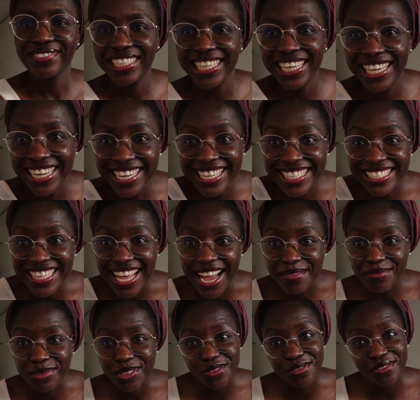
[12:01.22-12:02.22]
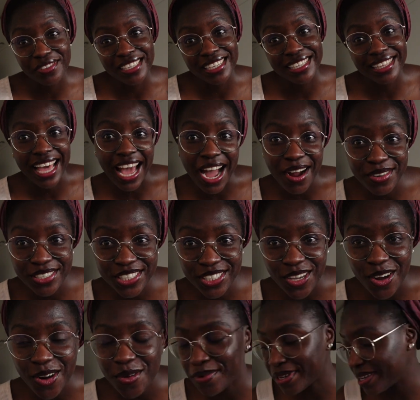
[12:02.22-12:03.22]
It is time to feed our
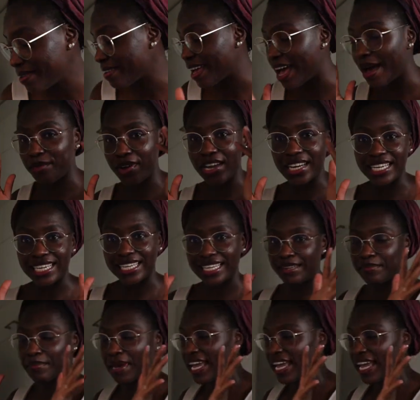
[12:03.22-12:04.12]
SCOBY. I'm gonna clean my